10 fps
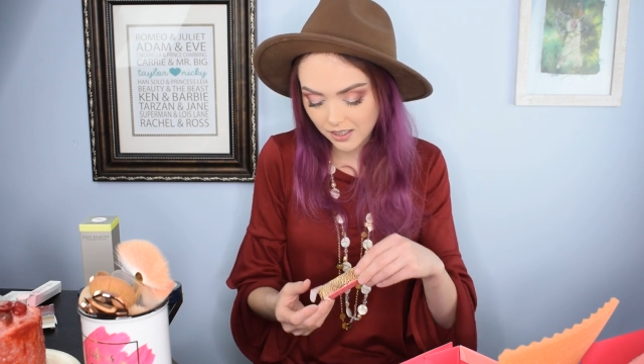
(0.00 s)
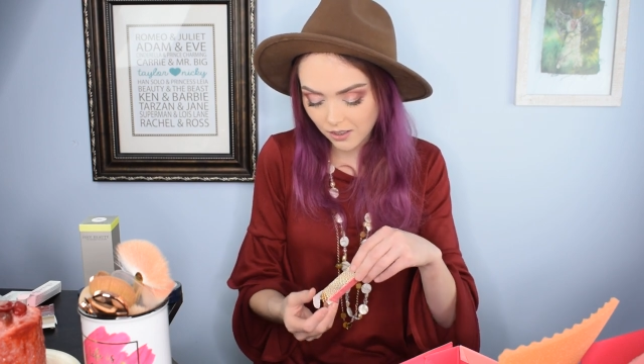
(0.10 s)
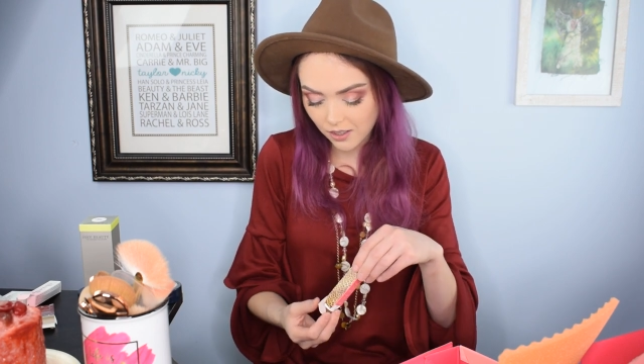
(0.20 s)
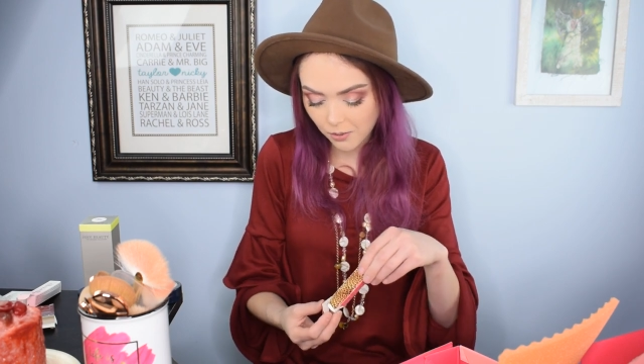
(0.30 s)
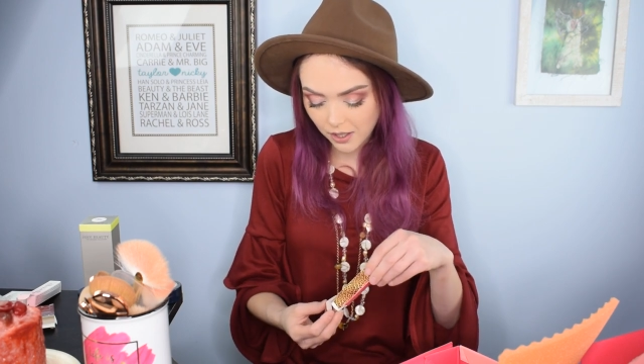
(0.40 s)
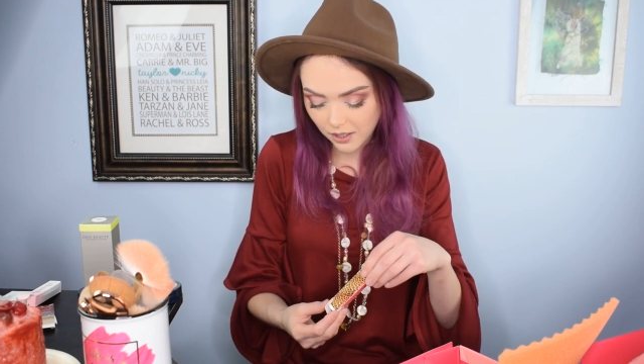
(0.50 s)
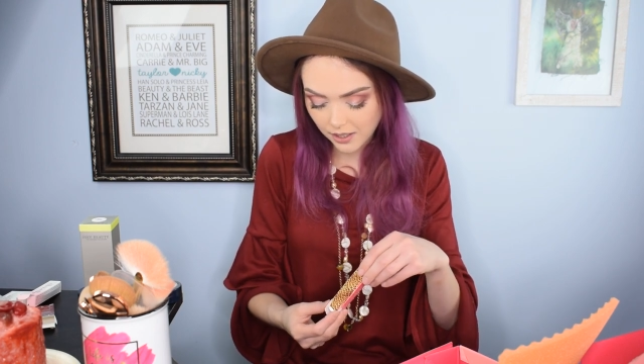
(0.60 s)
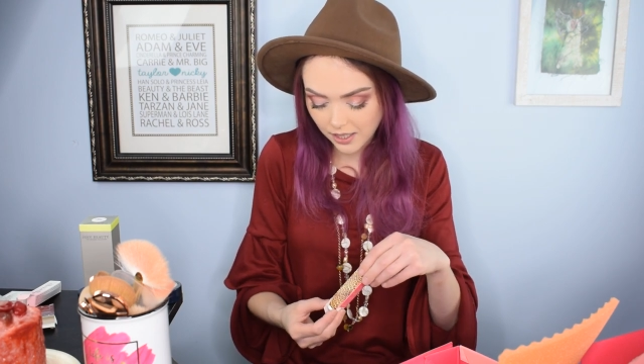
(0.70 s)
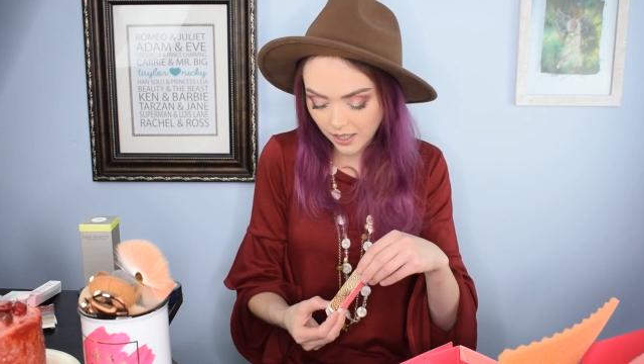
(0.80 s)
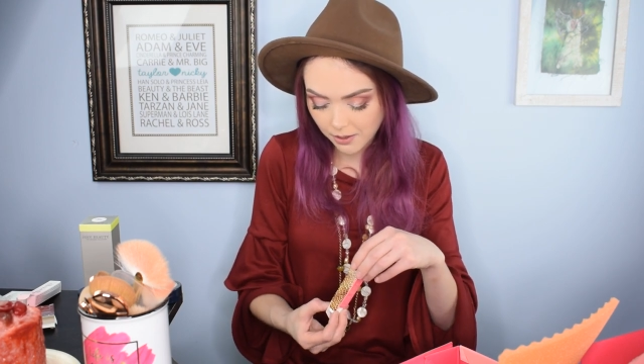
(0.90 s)
Don't know what it
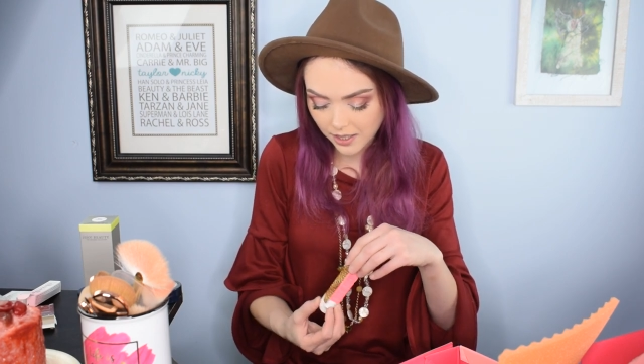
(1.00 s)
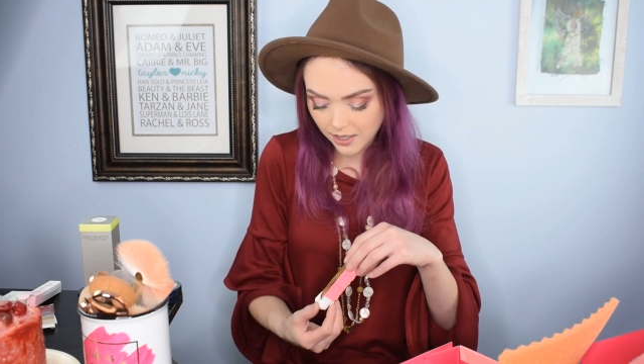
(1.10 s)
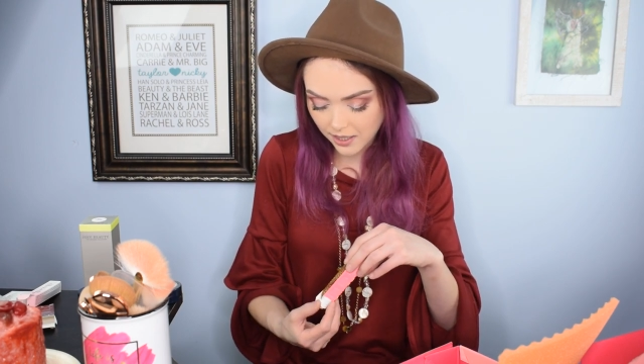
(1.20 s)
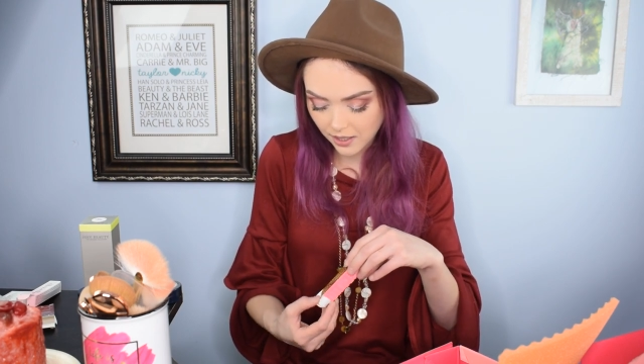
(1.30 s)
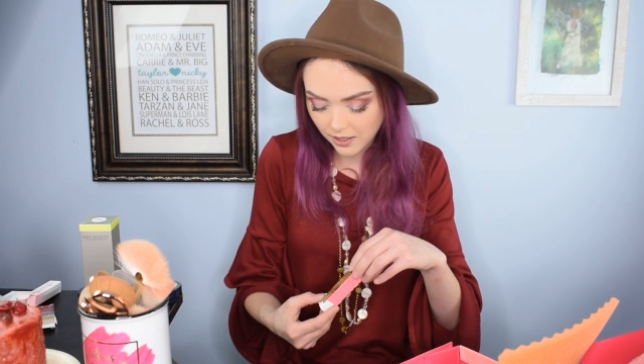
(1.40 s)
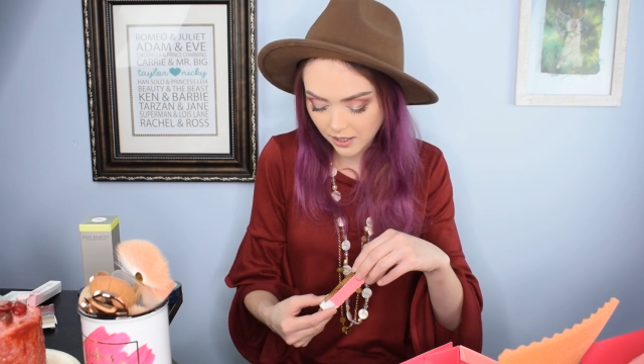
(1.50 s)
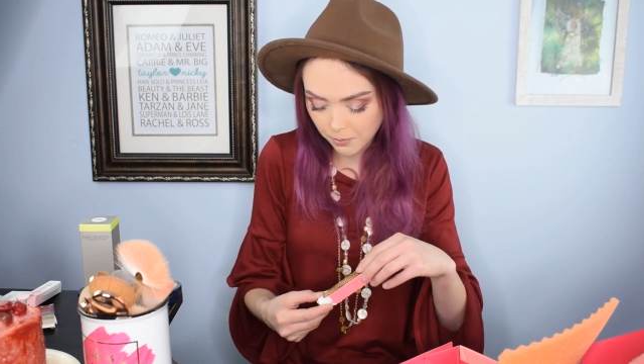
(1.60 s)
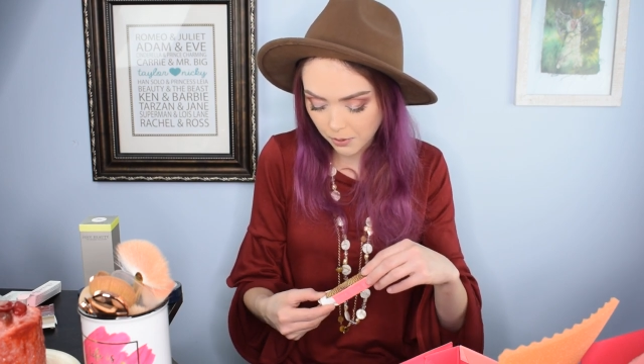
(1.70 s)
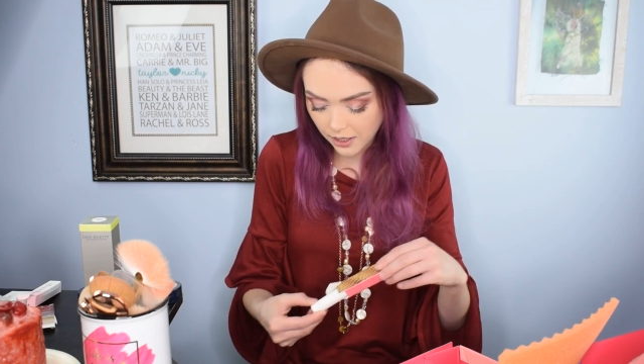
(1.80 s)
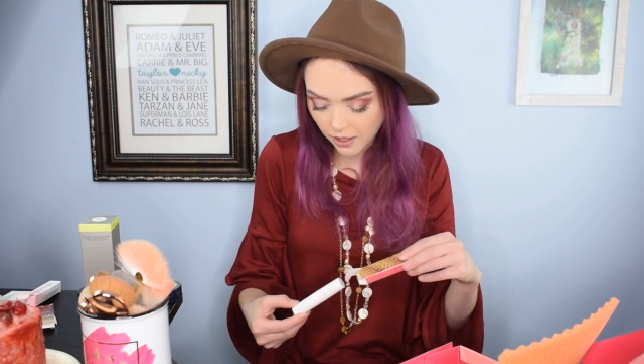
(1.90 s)
looks like. Let's see. Let's
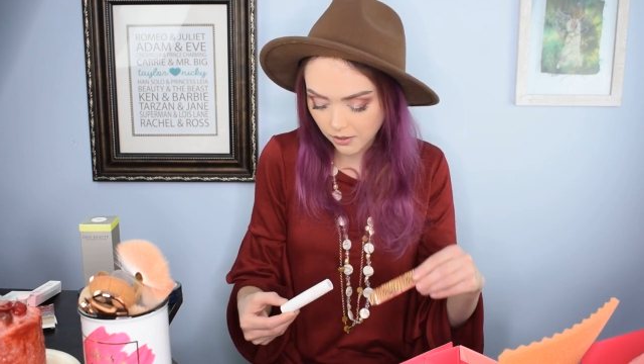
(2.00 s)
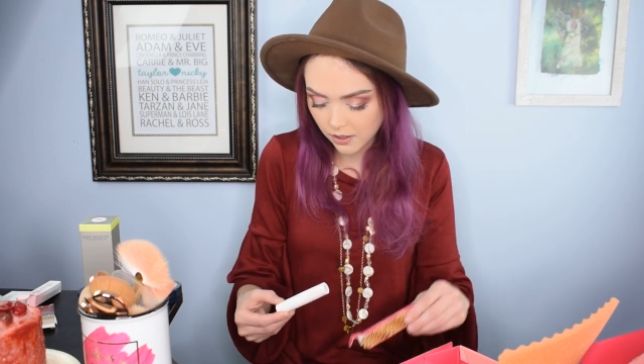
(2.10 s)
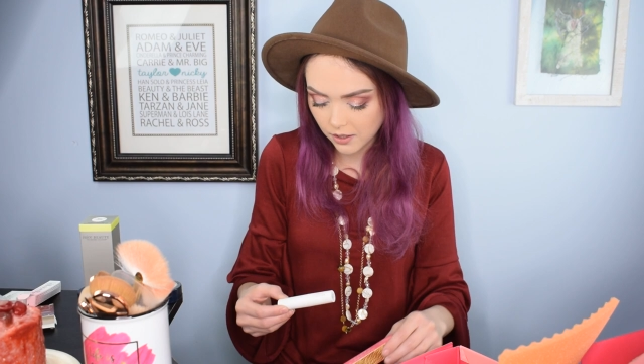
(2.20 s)
pull it out.